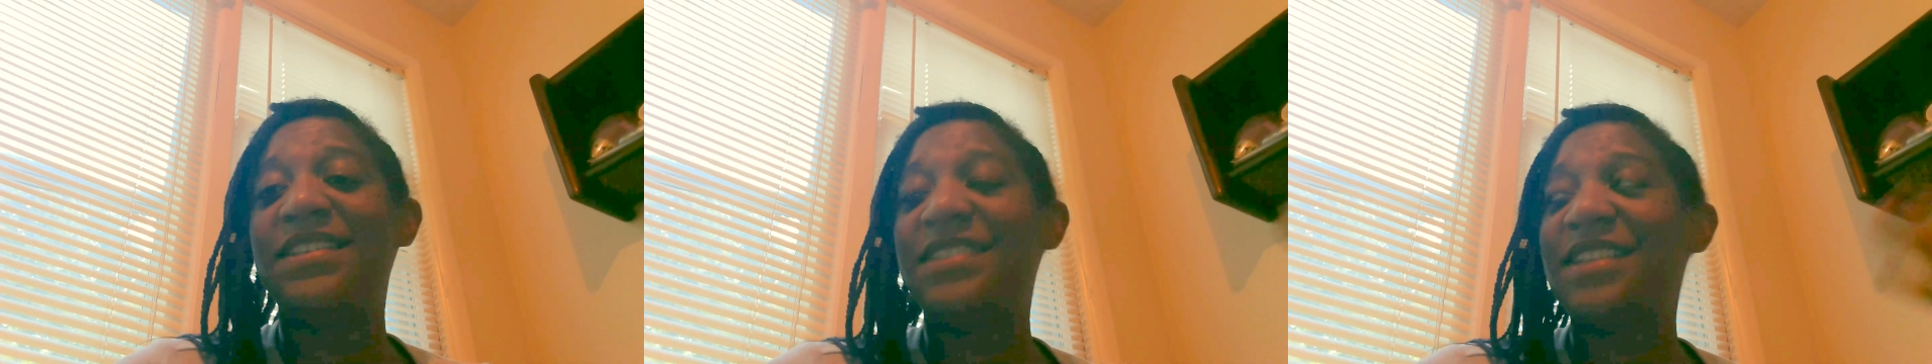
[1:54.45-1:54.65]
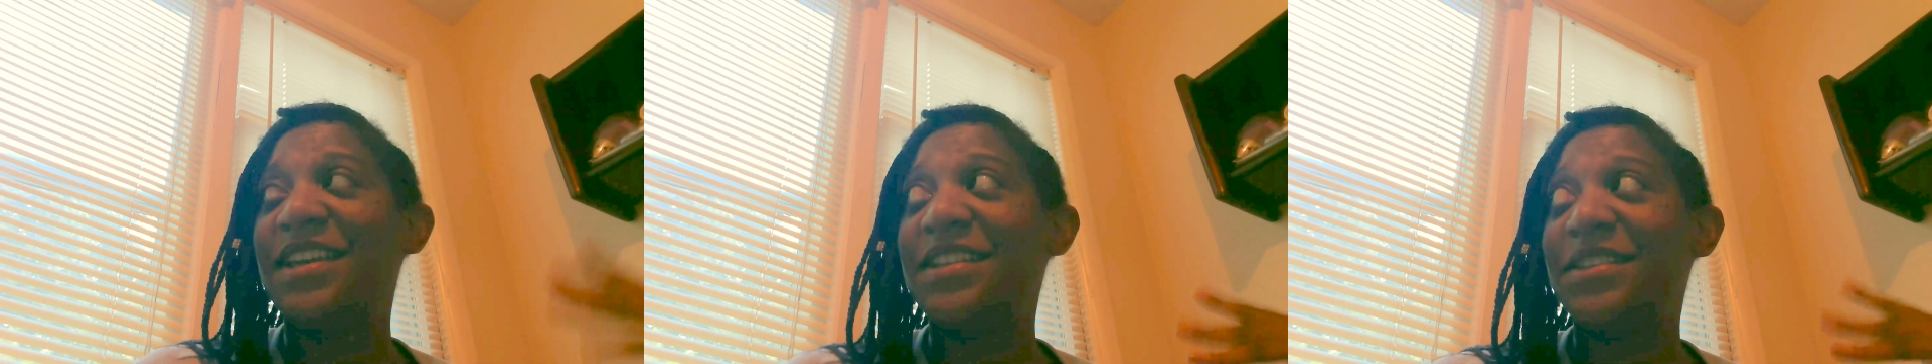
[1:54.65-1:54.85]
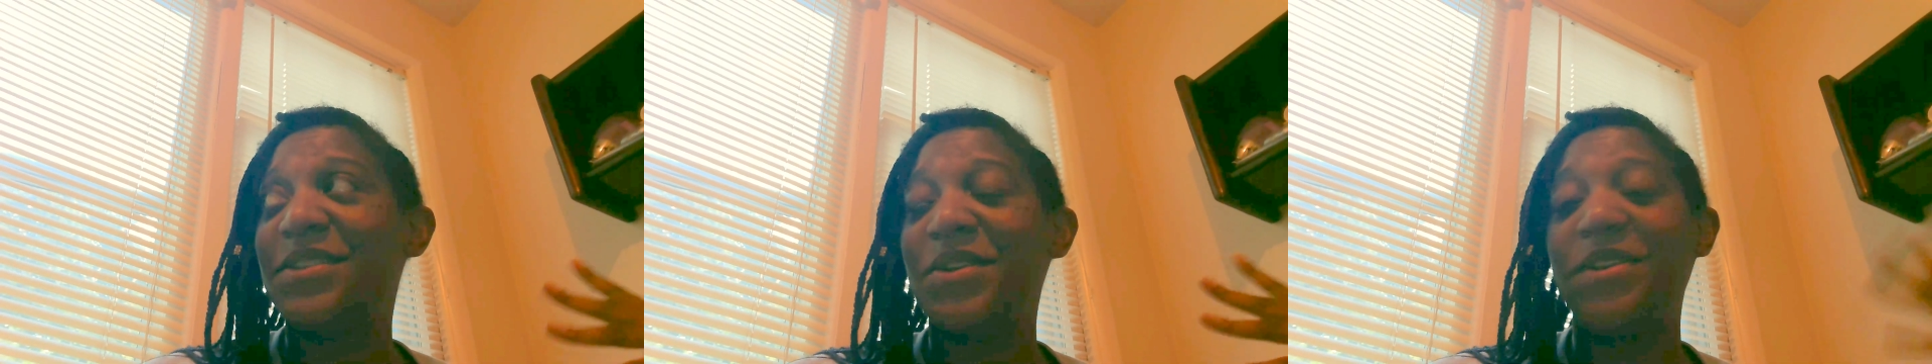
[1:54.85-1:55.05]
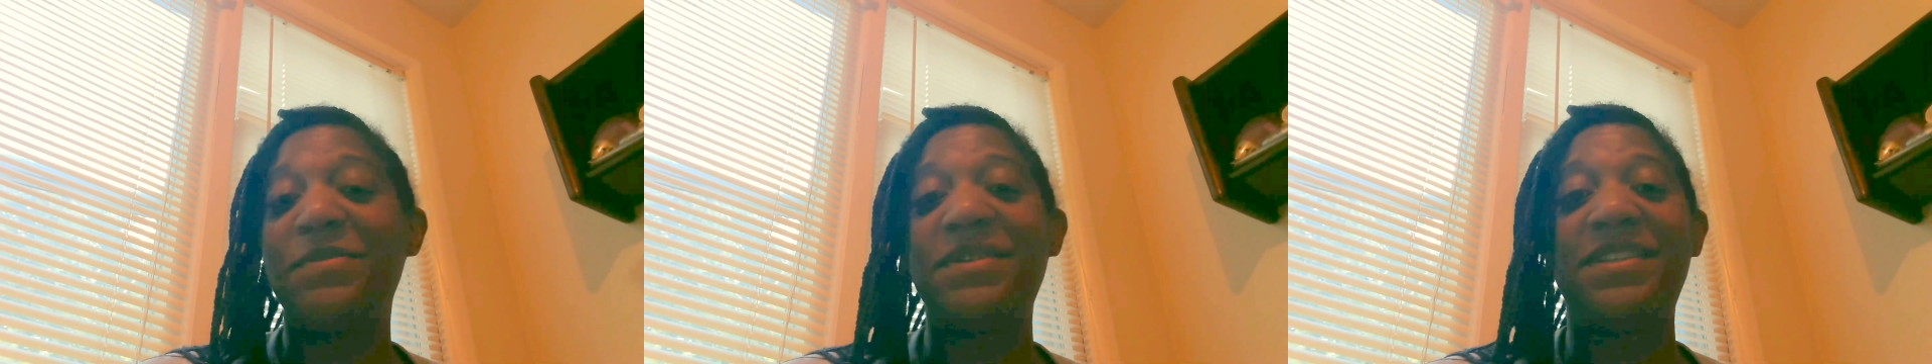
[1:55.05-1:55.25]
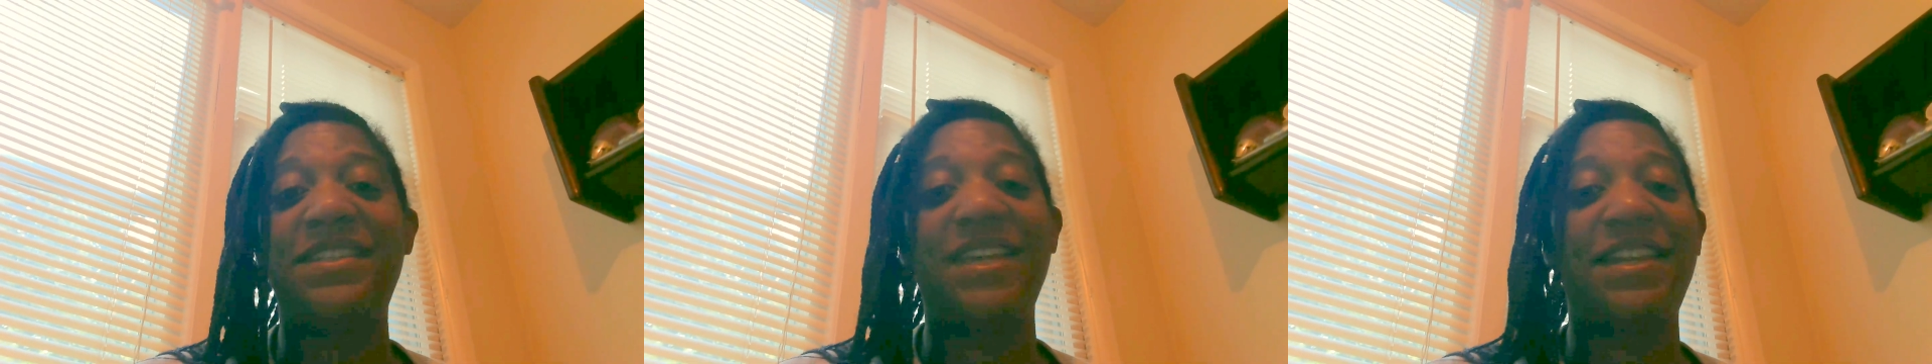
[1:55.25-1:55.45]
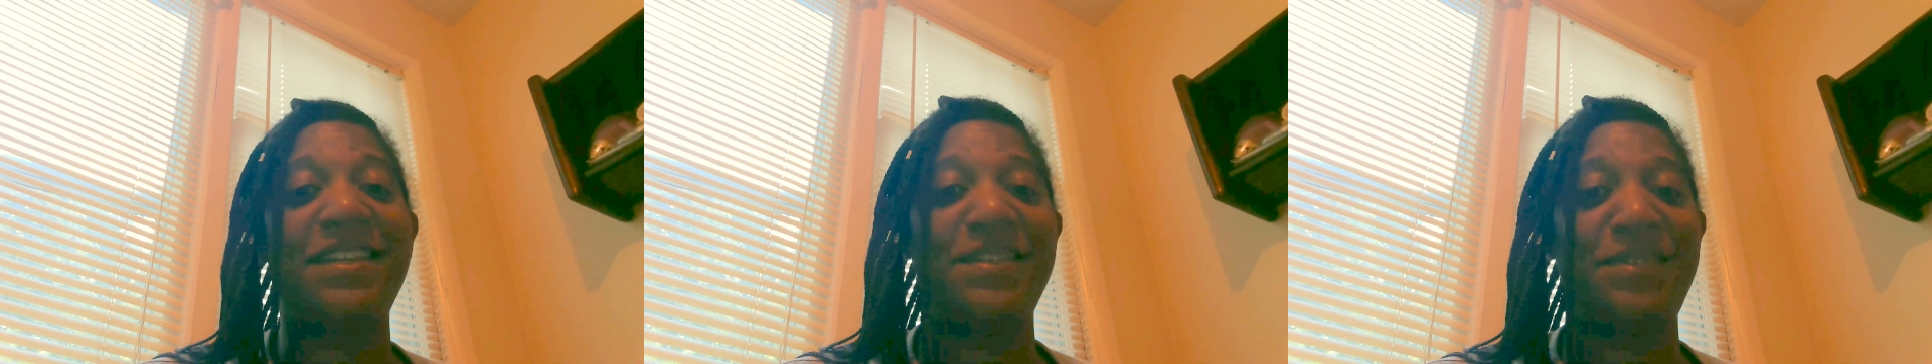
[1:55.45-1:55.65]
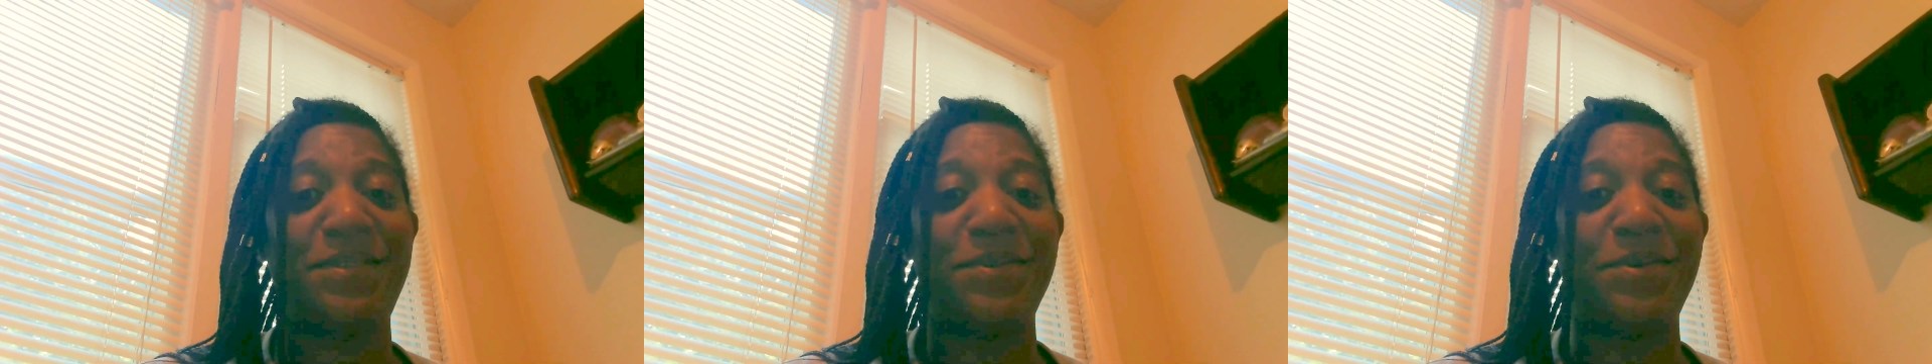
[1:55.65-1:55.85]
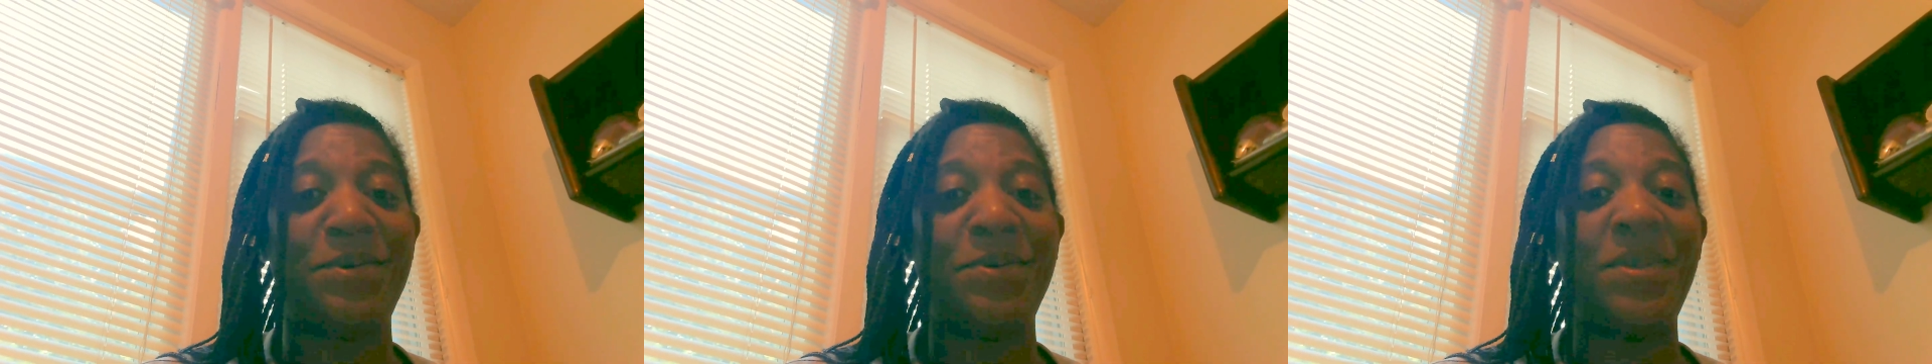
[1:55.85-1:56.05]
sun's going to be setting
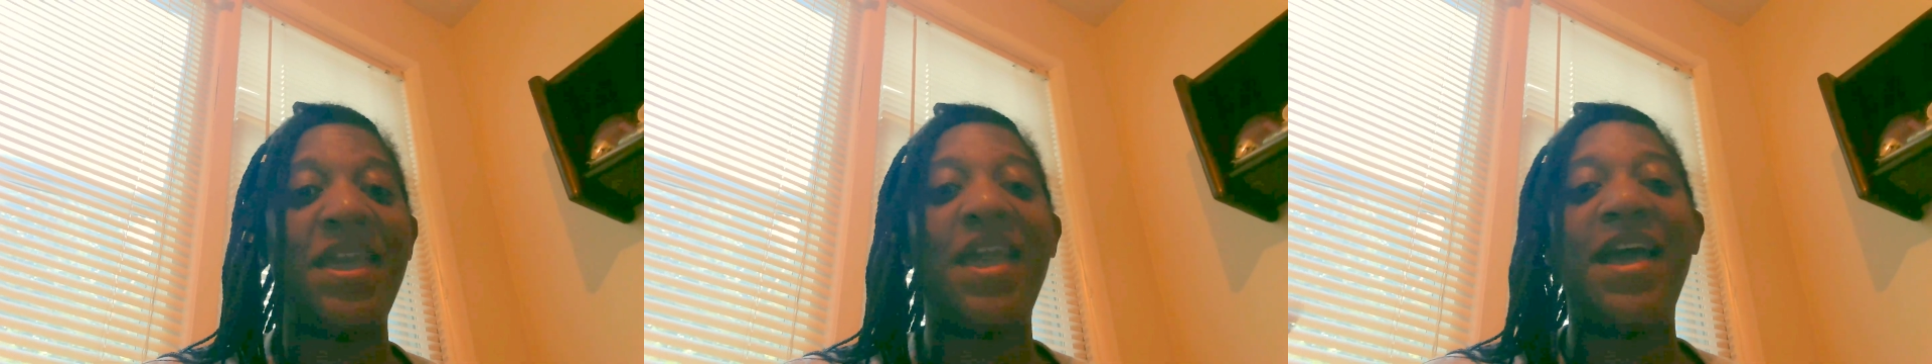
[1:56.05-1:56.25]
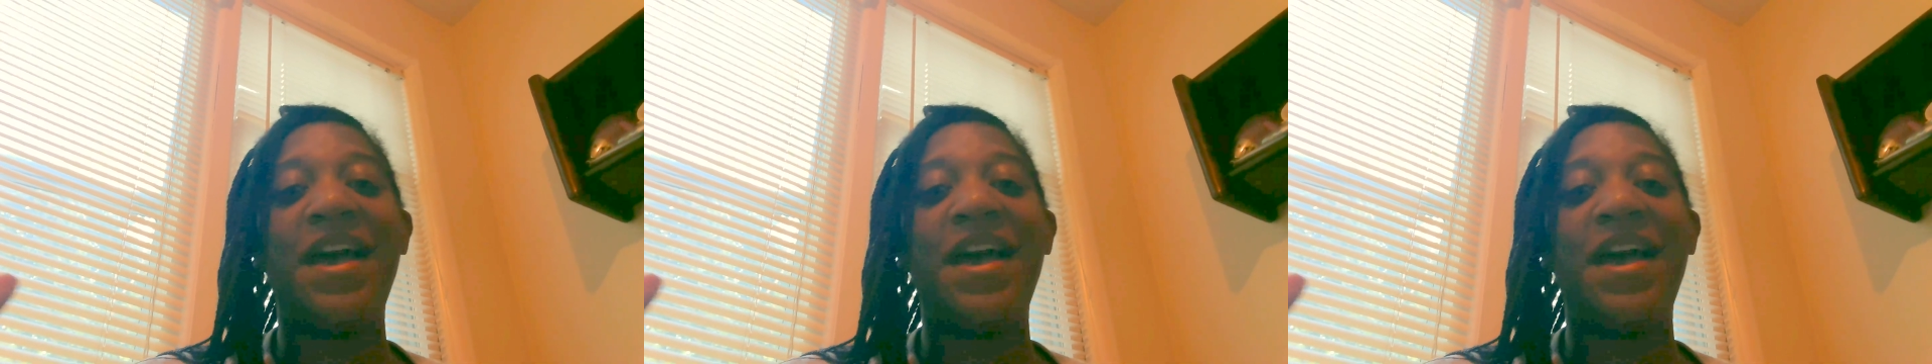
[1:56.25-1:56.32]
soon.